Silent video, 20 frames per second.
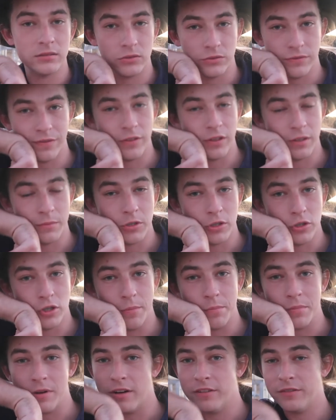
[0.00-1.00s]
for them to
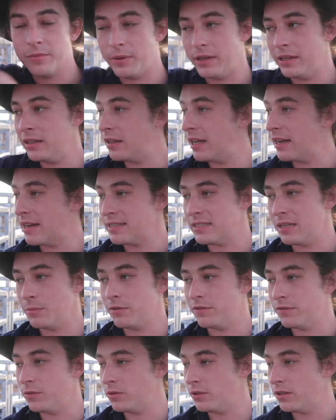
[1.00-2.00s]
drop off. But like I said
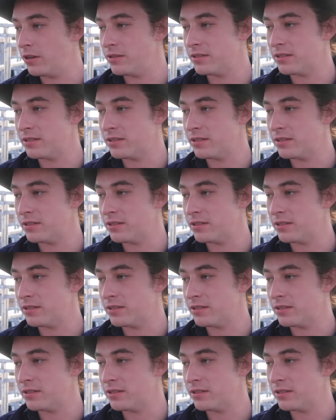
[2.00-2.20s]
before,